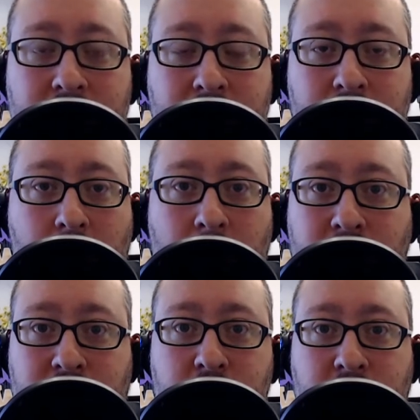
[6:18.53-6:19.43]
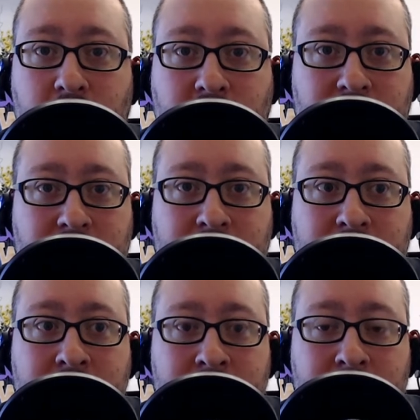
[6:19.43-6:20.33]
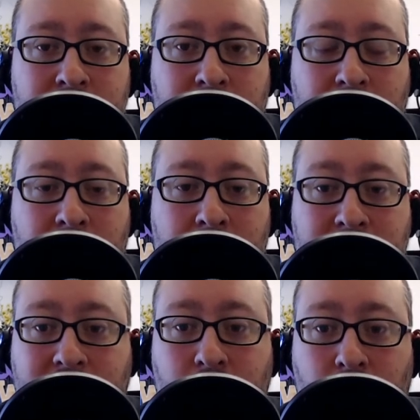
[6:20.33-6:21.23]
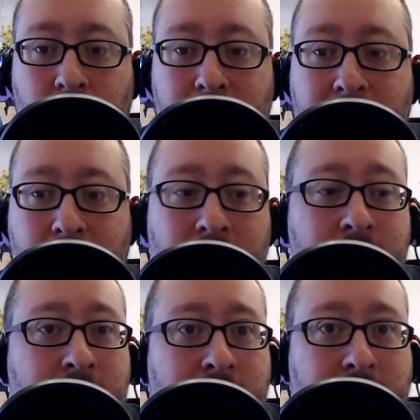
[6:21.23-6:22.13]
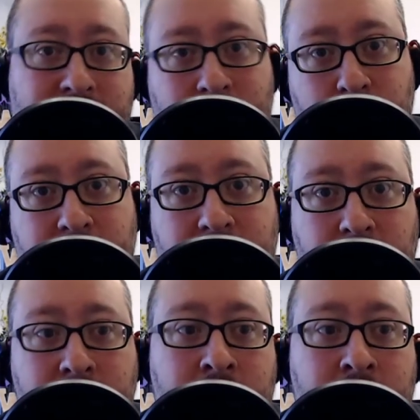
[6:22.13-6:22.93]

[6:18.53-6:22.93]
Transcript: almost universally uh, make the world better, except when they don't.